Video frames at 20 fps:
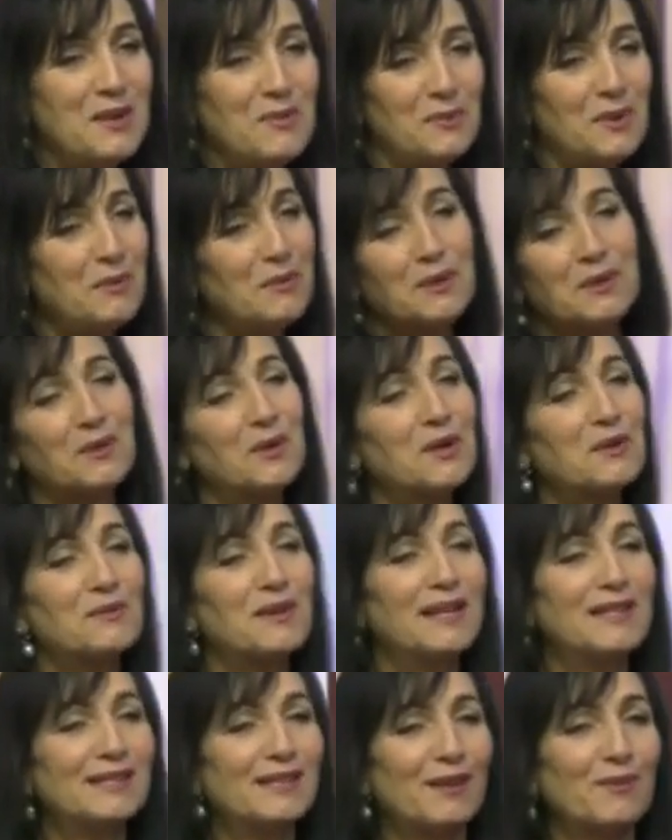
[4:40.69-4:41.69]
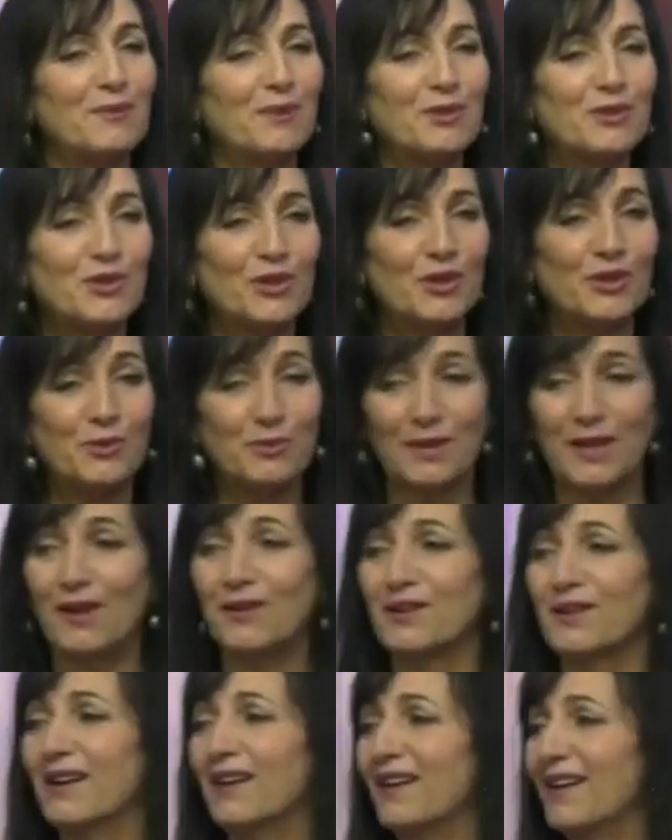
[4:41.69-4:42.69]
We weren't all raised up in church
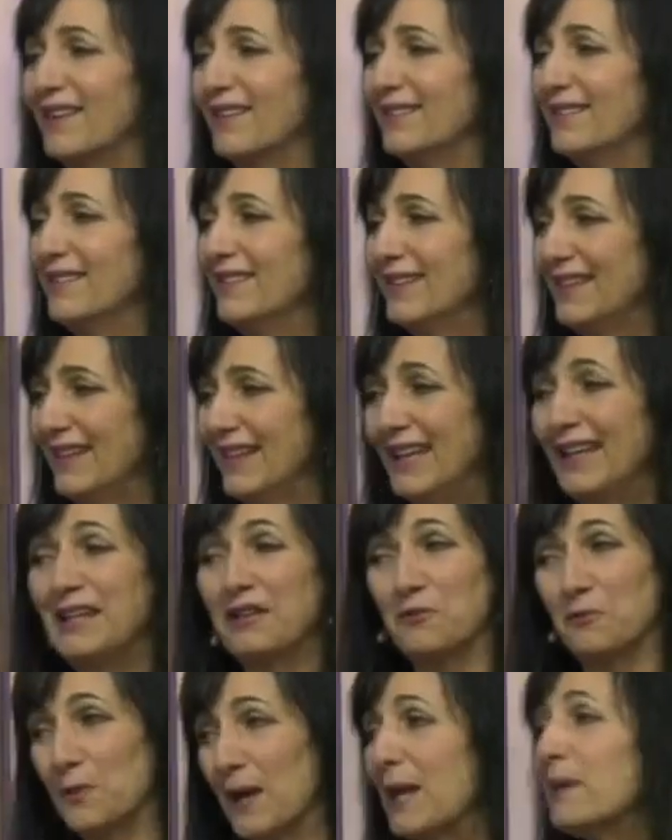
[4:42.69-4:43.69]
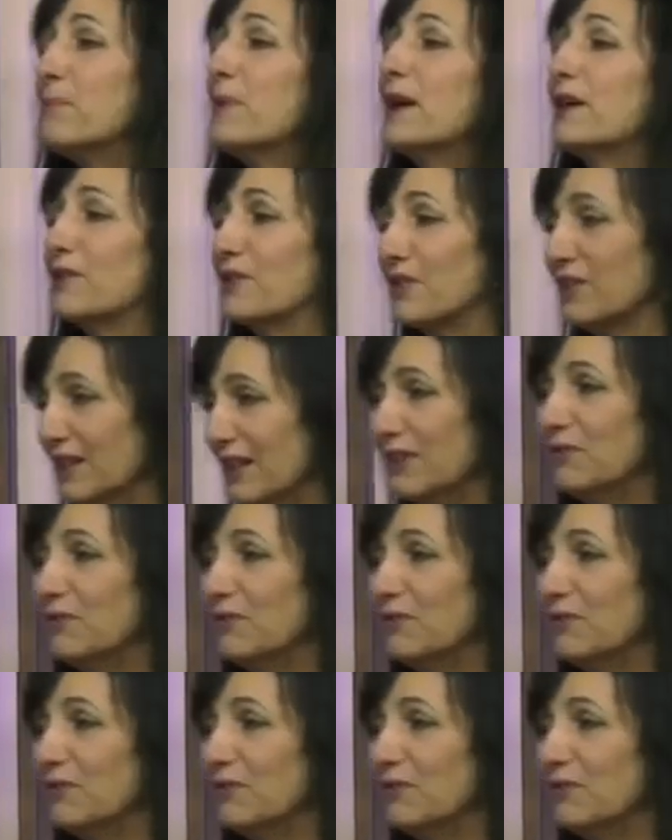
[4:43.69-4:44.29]
without God, and it's way better to